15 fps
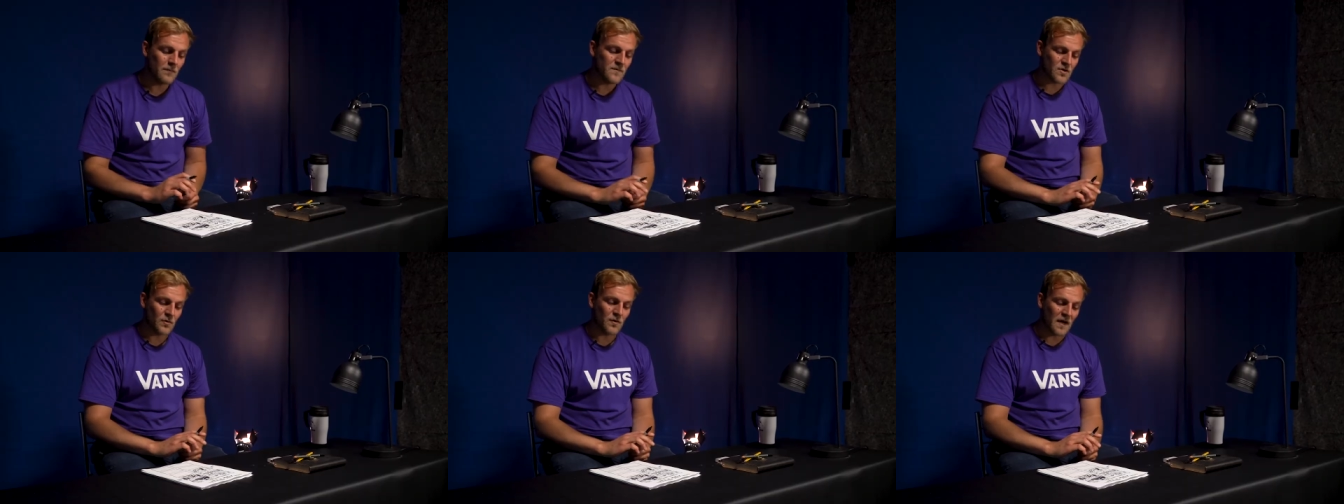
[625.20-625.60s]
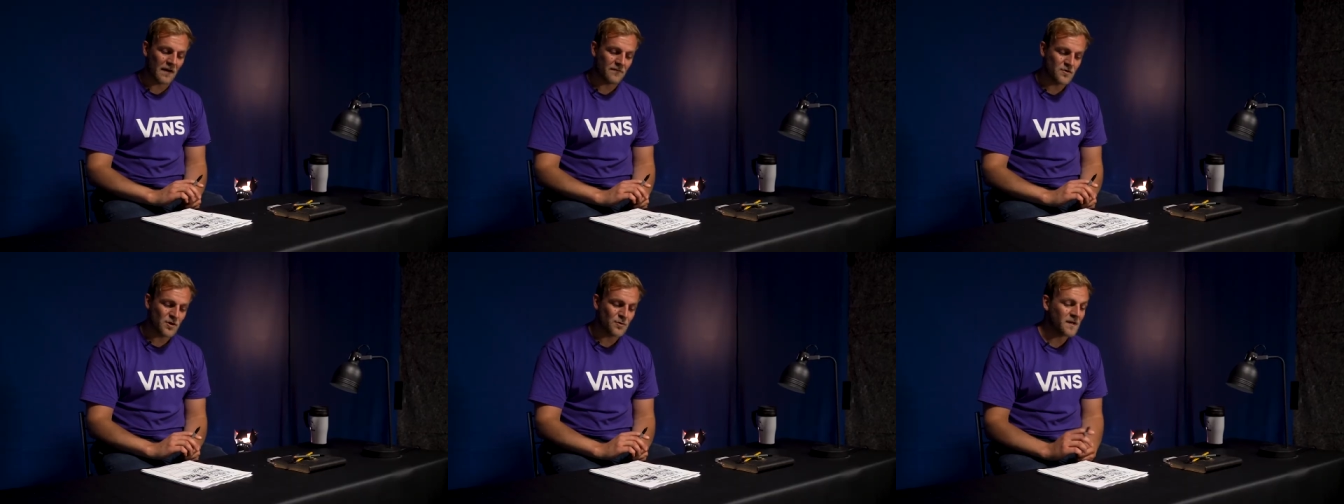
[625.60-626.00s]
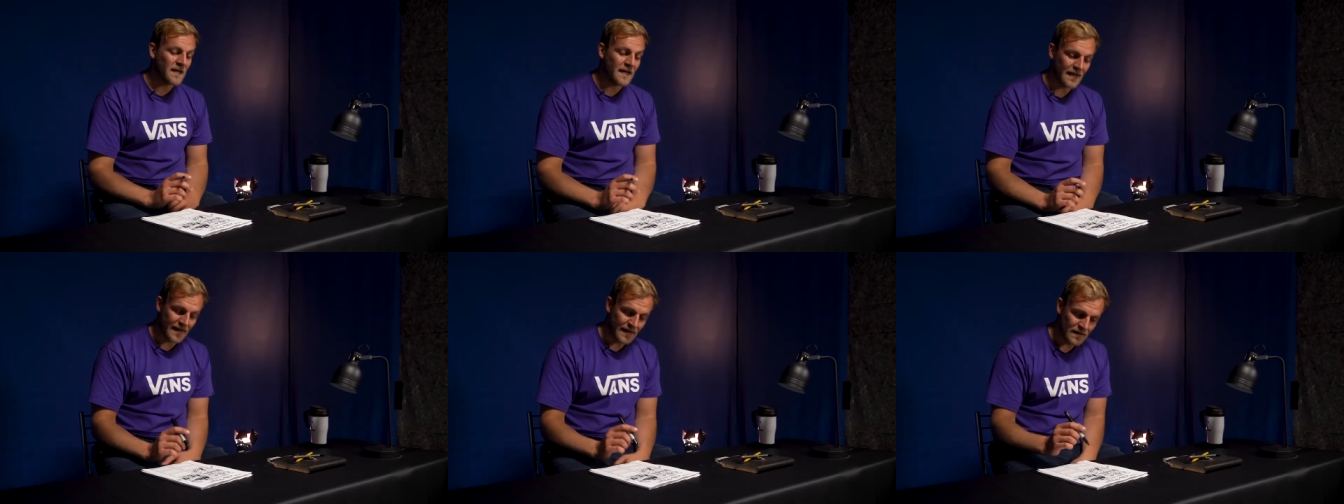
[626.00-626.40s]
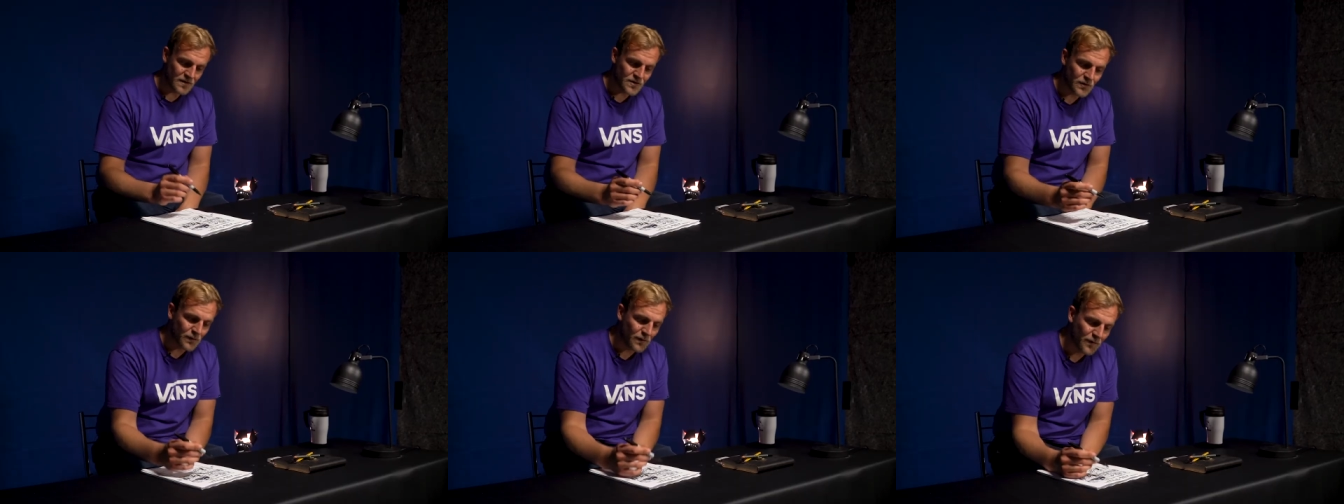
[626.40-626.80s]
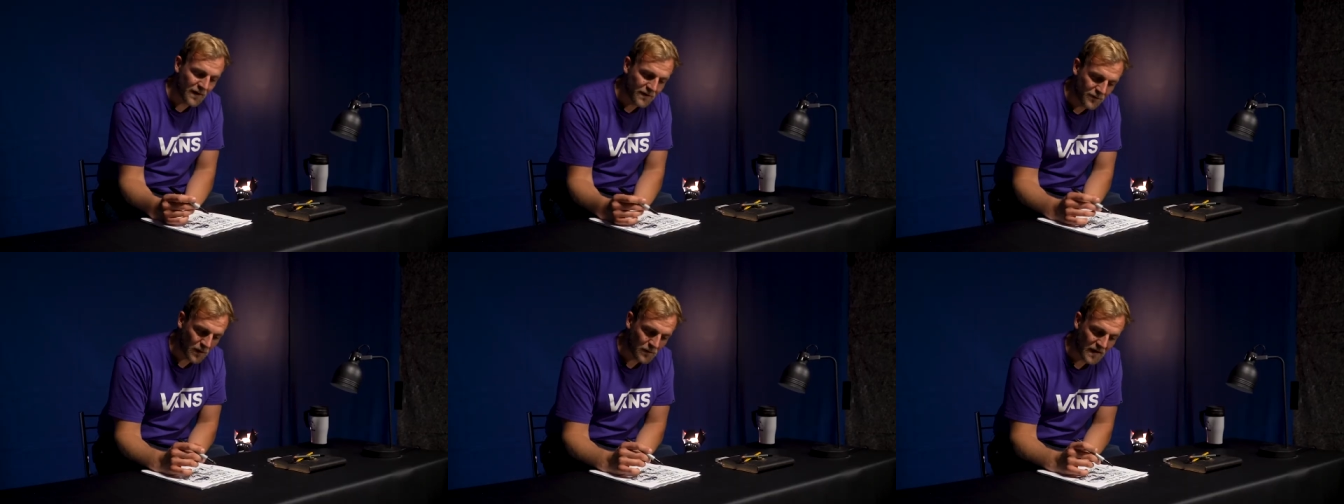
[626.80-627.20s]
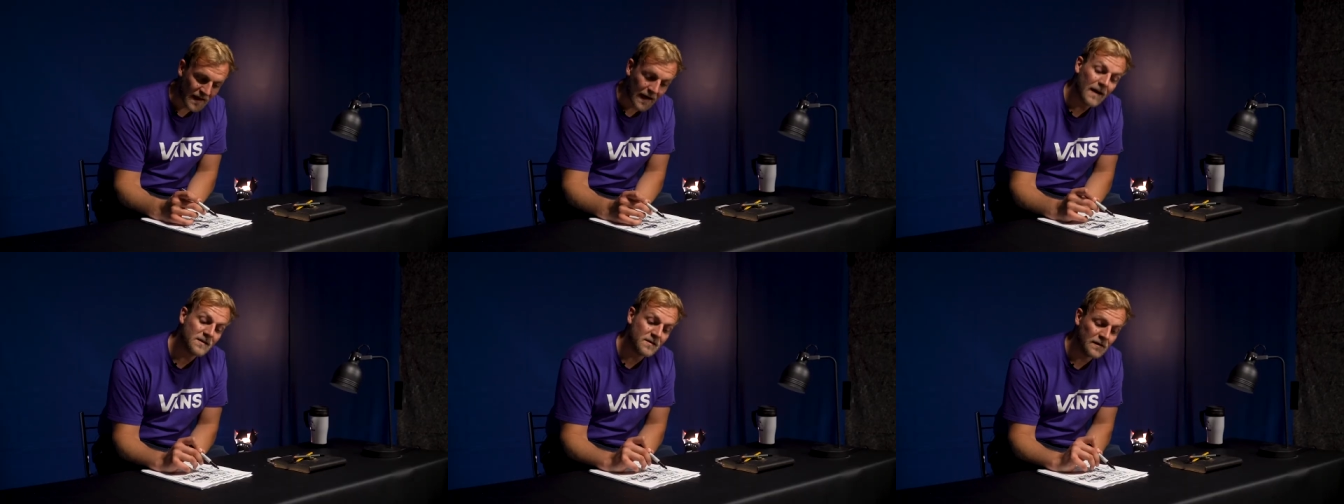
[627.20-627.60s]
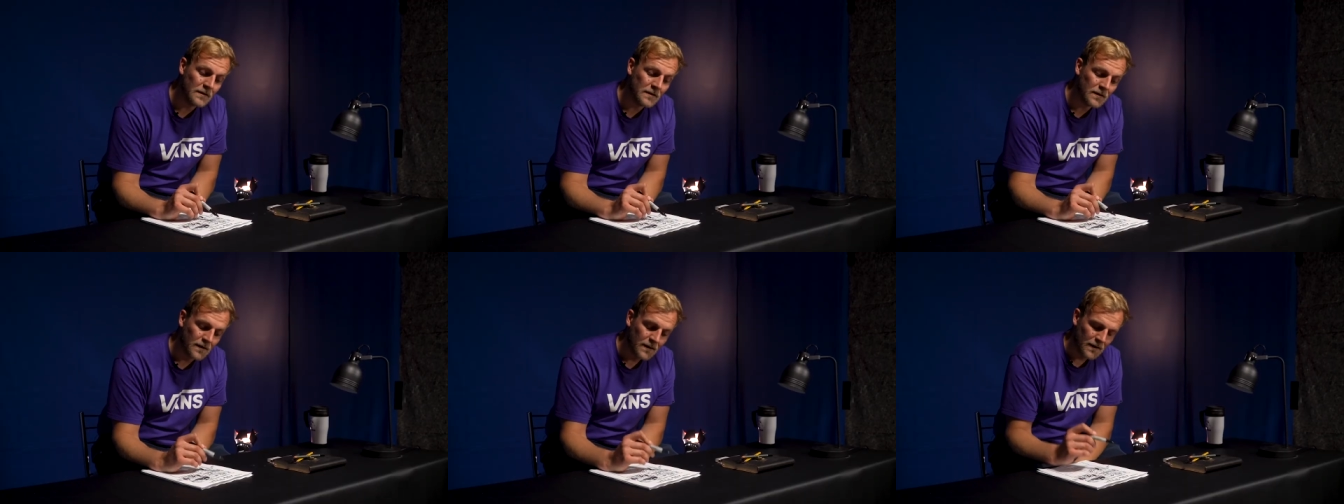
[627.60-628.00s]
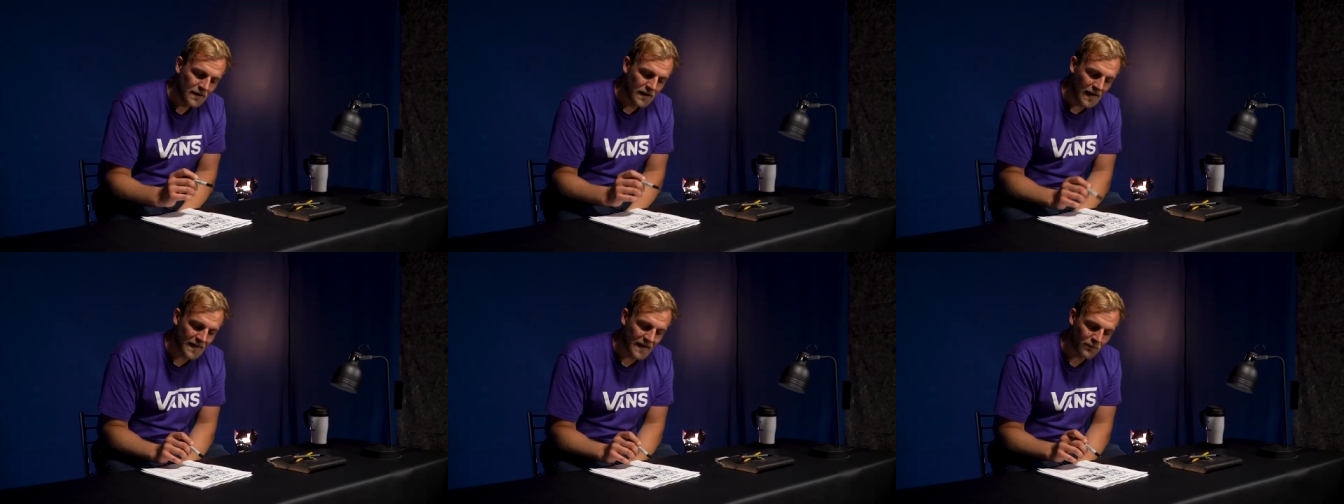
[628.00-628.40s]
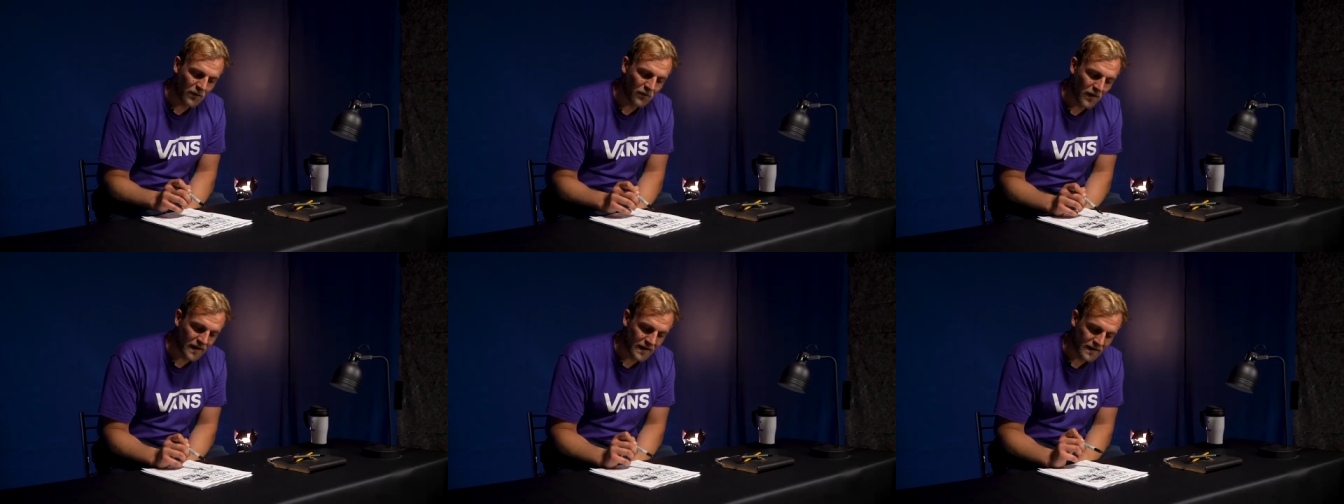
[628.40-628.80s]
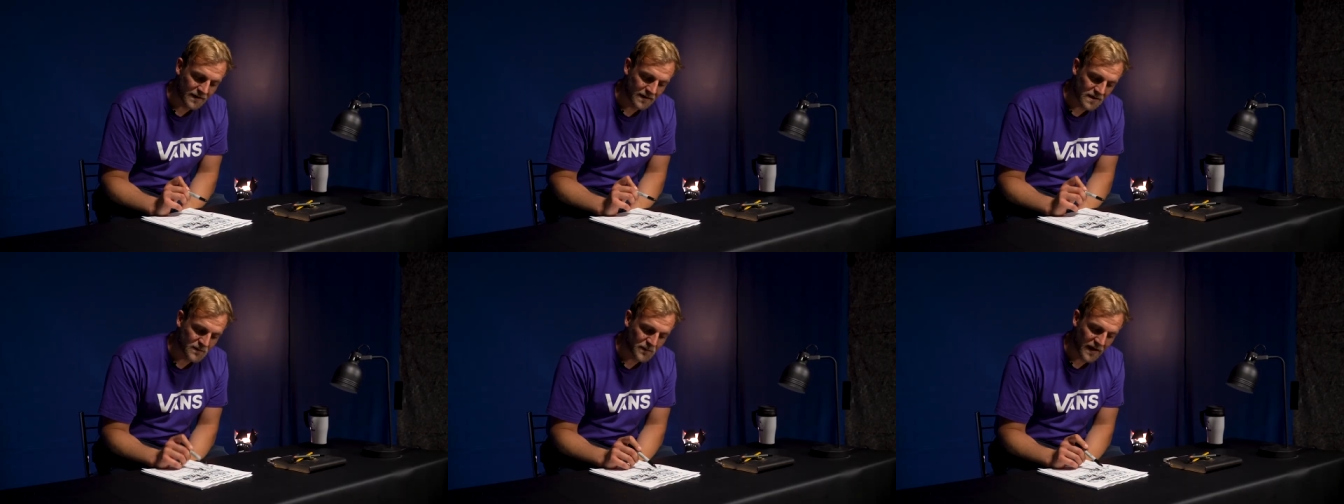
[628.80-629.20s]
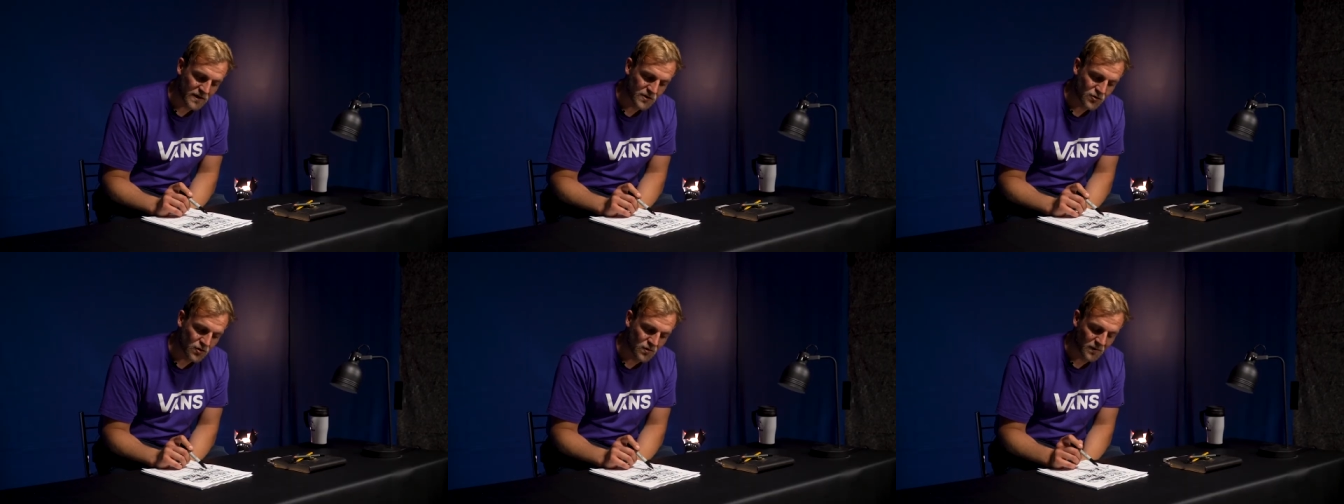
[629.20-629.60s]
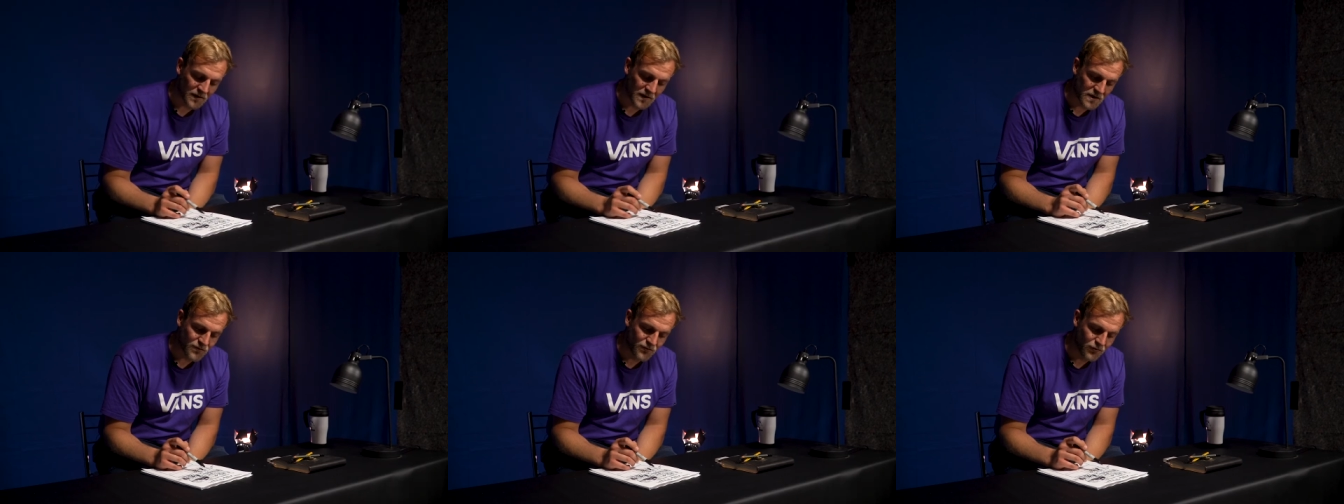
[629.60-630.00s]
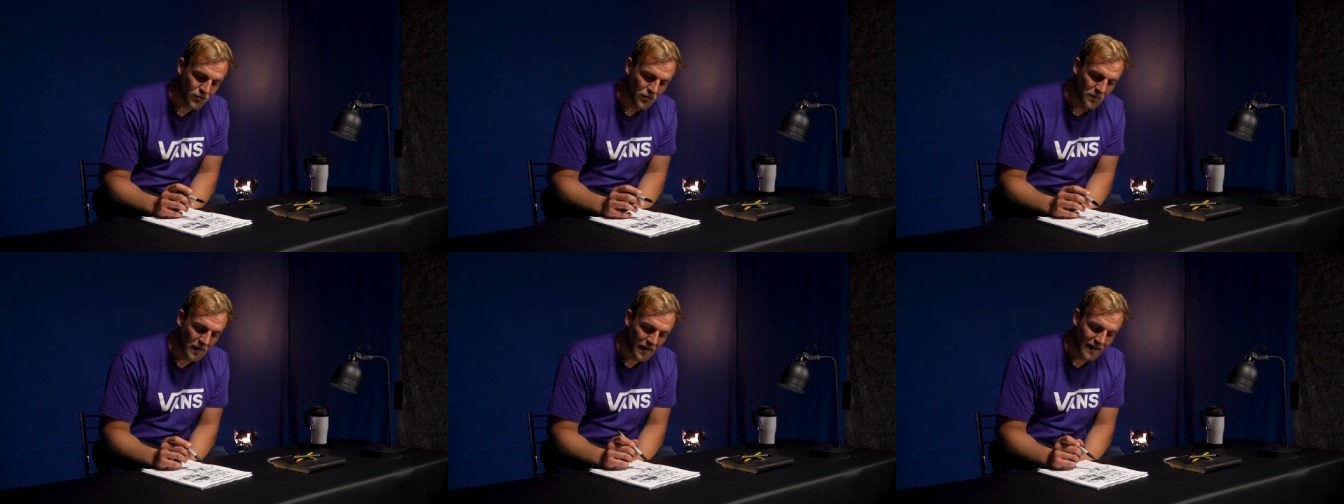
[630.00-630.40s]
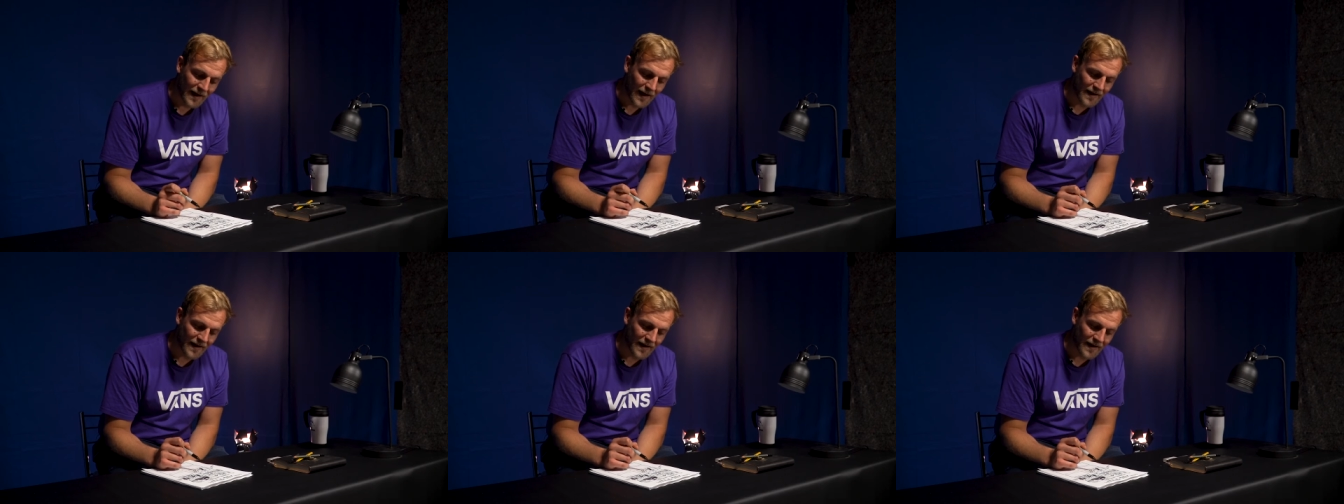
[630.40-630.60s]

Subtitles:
So I've drew a king. So we've went from the castle and then we've went into this bedroom or this room,